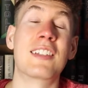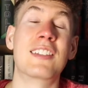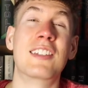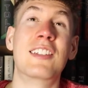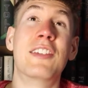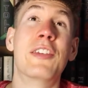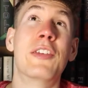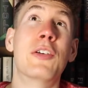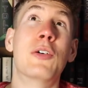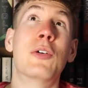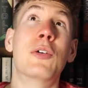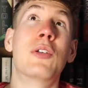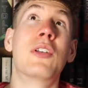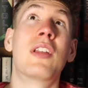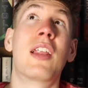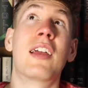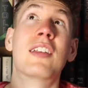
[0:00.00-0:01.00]
I
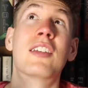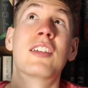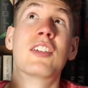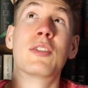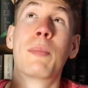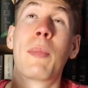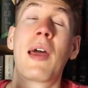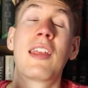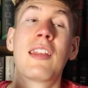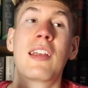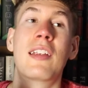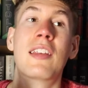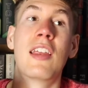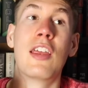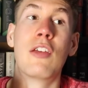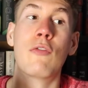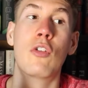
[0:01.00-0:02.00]
still, like despite like
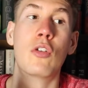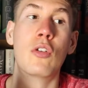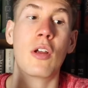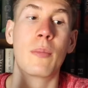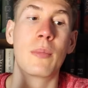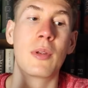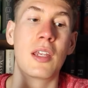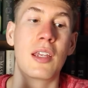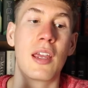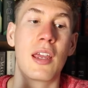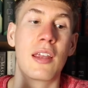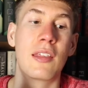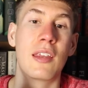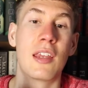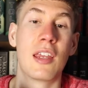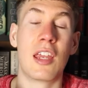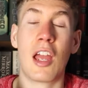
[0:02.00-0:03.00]
the info dumpy
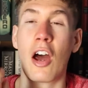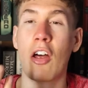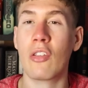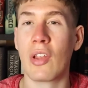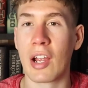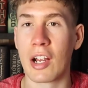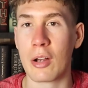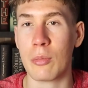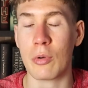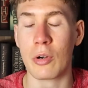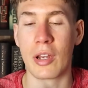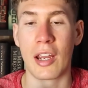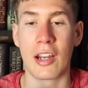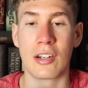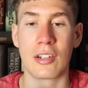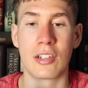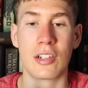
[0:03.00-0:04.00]
and the unlikable
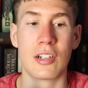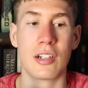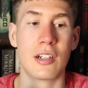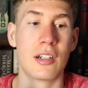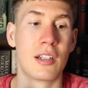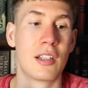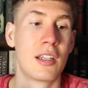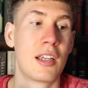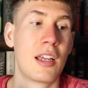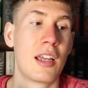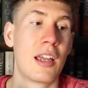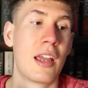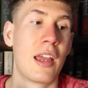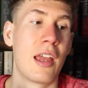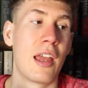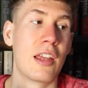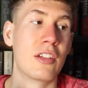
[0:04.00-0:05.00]
character
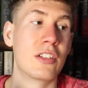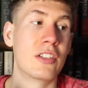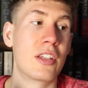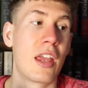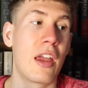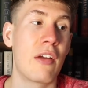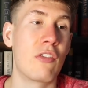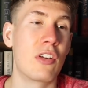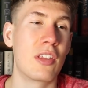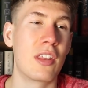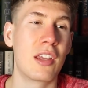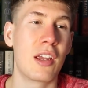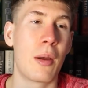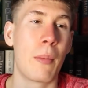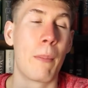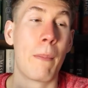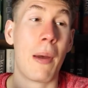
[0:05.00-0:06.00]
and just
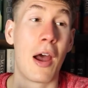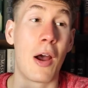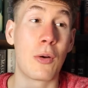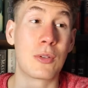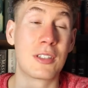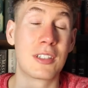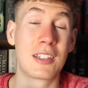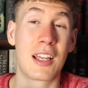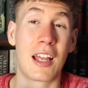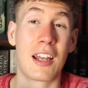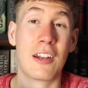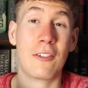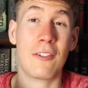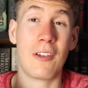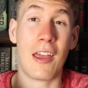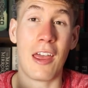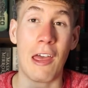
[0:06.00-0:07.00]
everything about kind
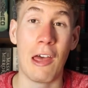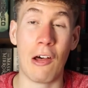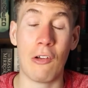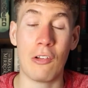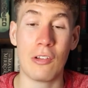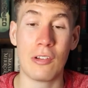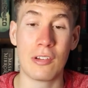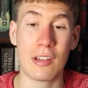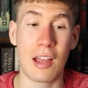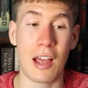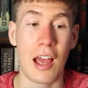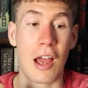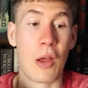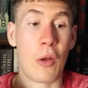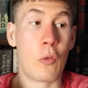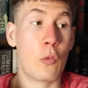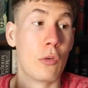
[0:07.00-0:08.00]
of Elle,
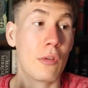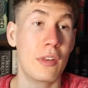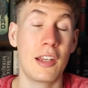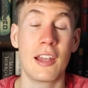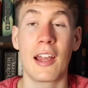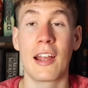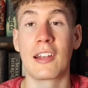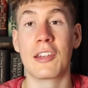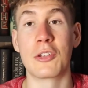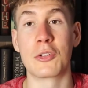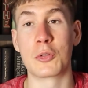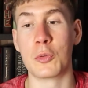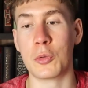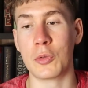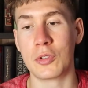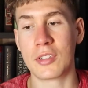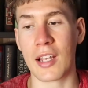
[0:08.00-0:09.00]
I really like the
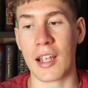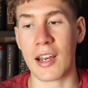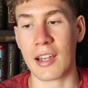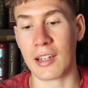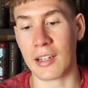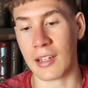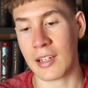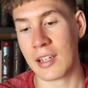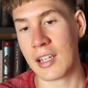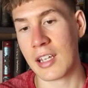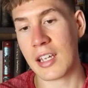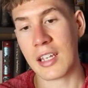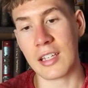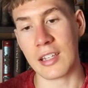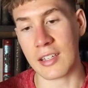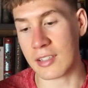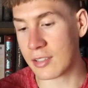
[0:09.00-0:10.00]
school setting.
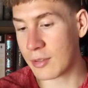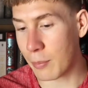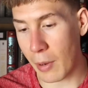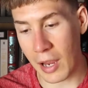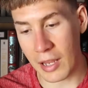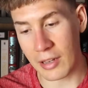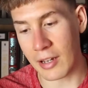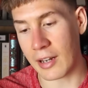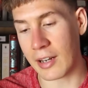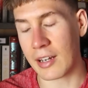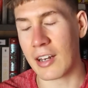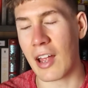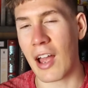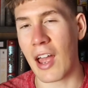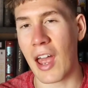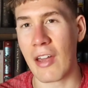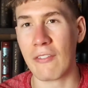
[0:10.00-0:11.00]
Despite like
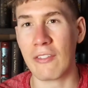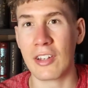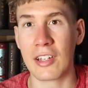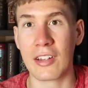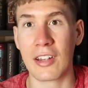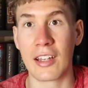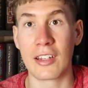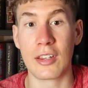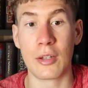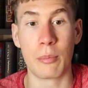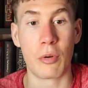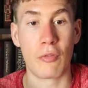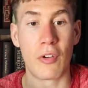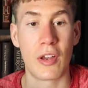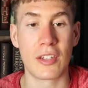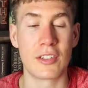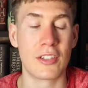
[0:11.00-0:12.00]
not having like the
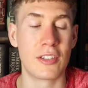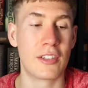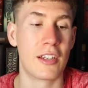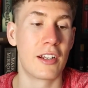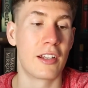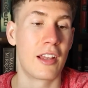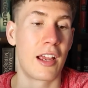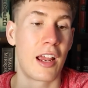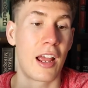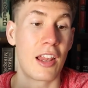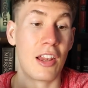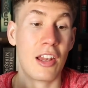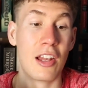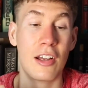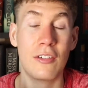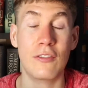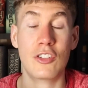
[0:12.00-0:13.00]
professors there, like I
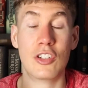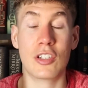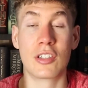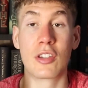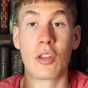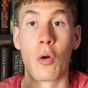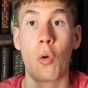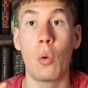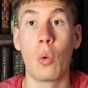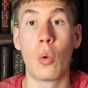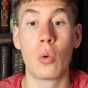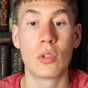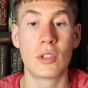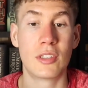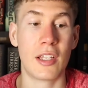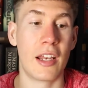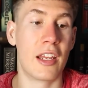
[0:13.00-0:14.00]
love just the whole
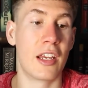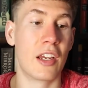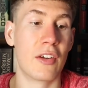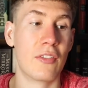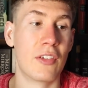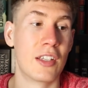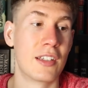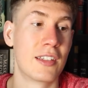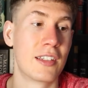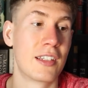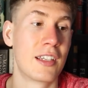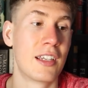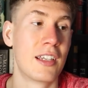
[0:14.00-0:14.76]
setting of it,